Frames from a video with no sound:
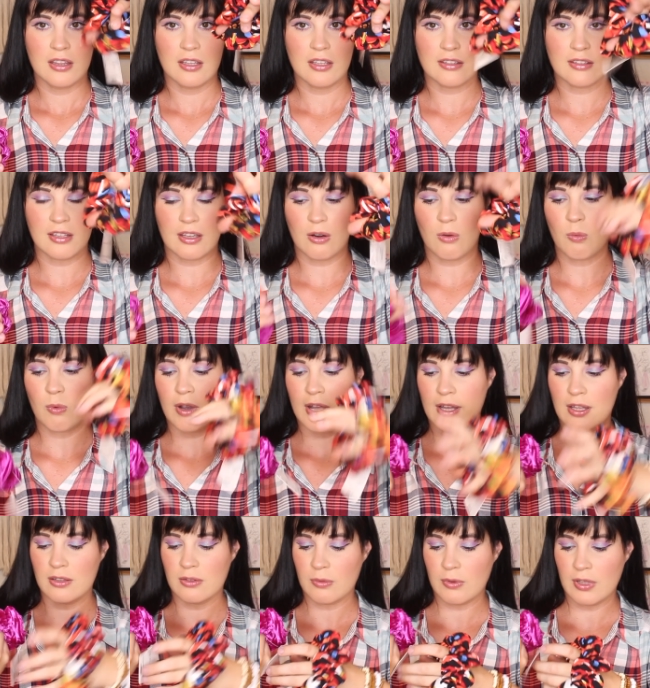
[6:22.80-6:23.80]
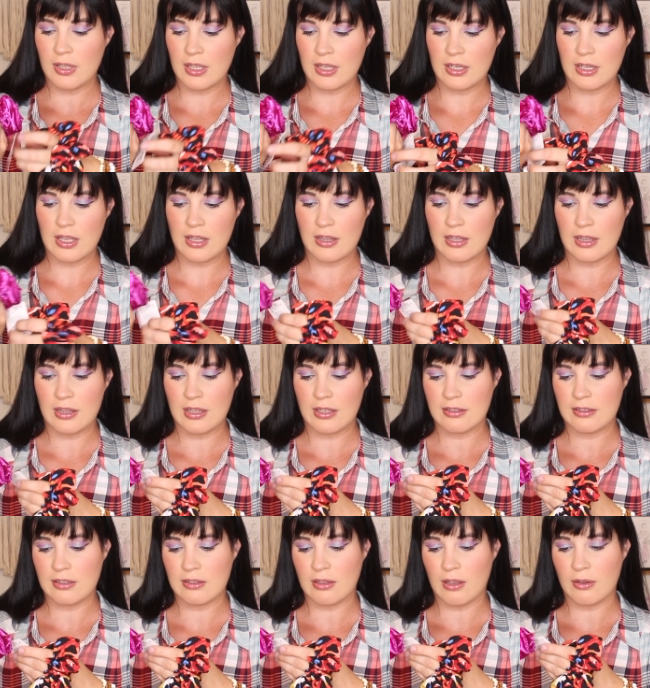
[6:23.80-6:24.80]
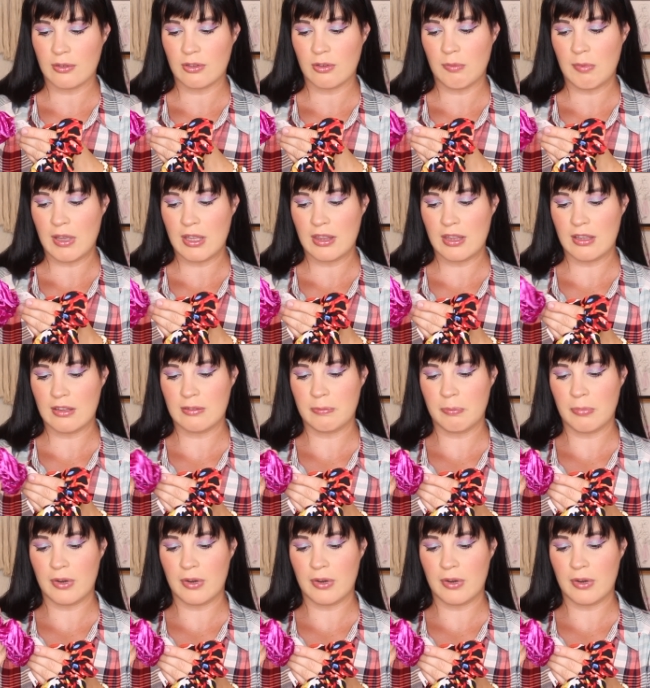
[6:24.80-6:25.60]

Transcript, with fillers: this like wild one and then this is also by this